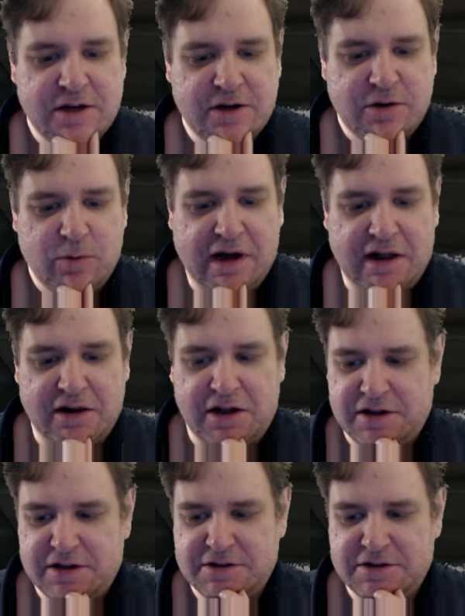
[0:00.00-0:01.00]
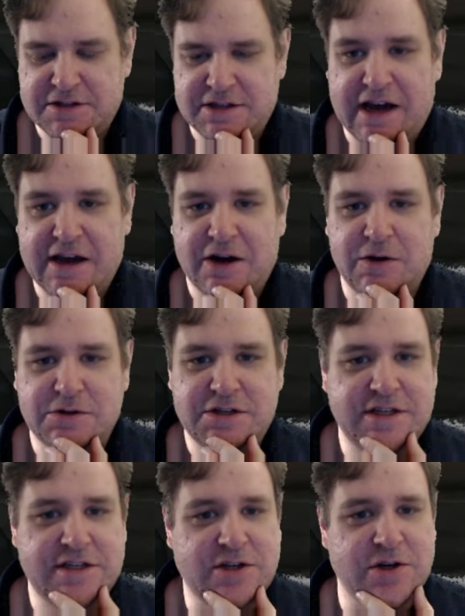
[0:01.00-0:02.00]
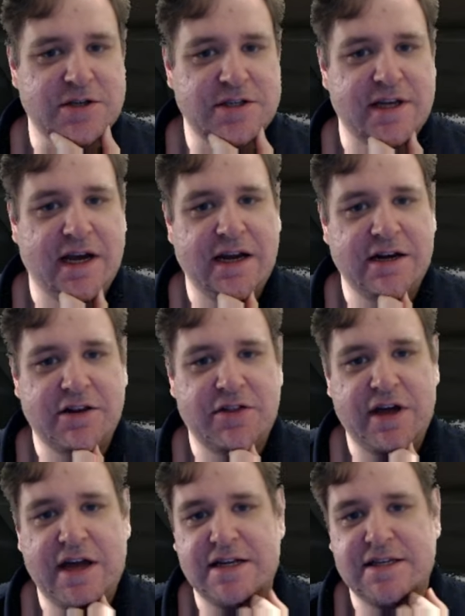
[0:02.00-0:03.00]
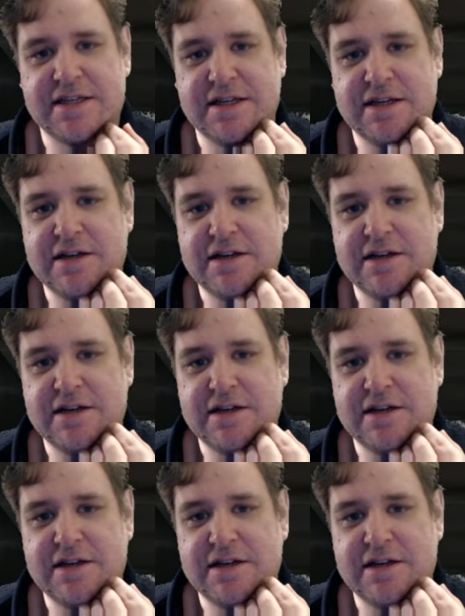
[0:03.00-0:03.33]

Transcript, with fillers: Well, there's Nighthold to discuss, and there's